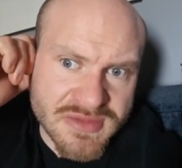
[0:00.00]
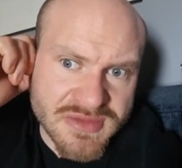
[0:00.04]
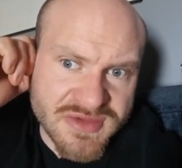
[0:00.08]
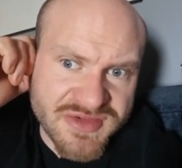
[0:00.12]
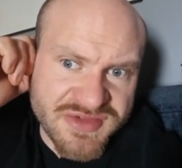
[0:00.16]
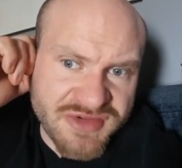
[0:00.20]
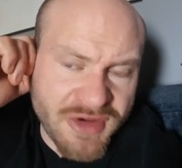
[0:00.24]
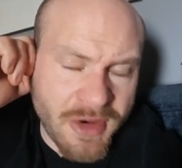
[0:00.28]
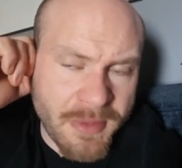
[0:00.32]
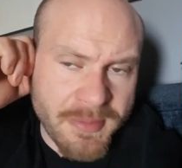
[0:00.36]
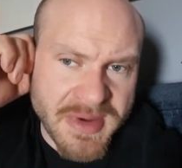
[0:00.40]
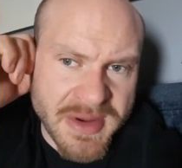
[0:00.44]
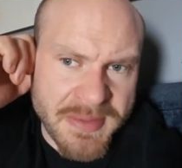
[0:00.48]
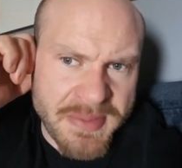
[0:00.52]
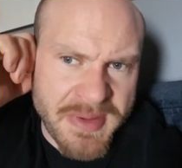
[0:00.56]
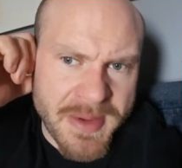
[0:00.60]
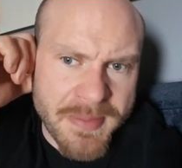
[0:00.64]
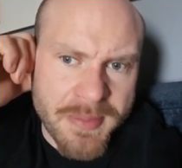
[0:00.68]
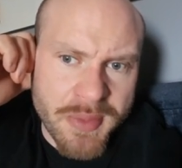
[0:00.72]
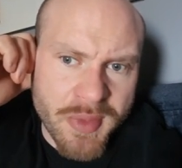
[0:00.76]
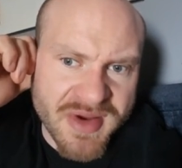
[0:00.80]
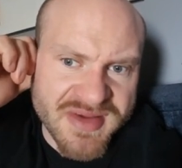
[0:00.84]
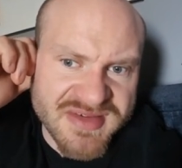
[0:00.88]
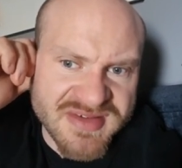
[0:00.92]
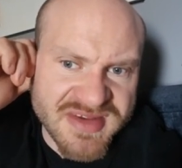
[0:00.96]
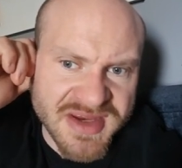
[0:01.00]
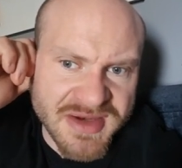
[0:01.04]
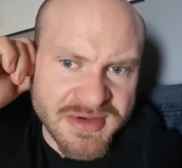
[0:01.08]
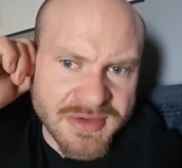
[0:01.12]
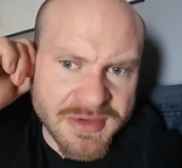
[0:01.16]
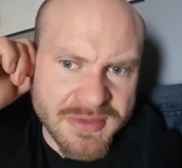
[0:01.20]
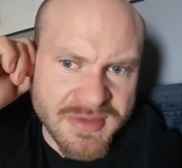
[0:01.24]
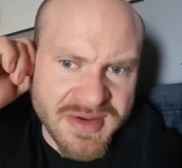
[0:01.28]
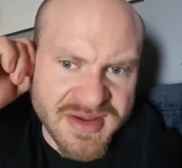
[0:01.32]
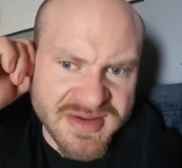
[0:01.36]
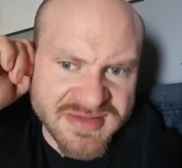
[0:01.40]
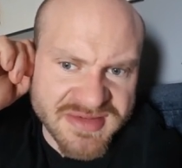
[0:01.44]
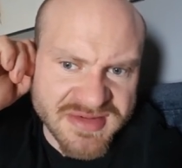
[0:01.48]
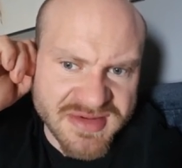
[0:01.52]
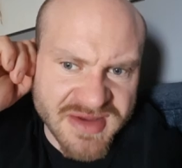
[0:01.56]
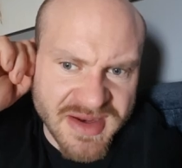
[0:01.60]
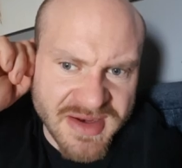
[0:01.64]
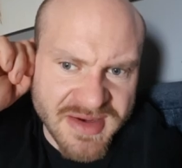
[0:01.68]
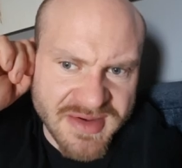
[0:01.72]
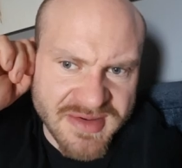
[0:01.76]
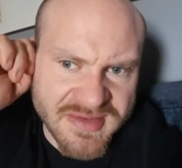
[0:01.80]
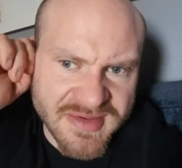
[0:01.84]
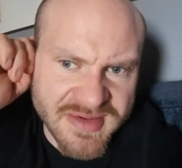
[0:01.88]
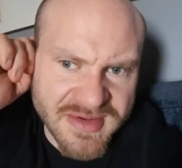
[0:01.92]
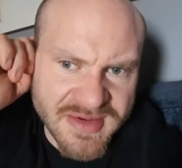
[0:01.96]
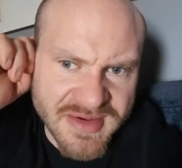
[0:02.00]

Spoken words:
So many people I see do this, and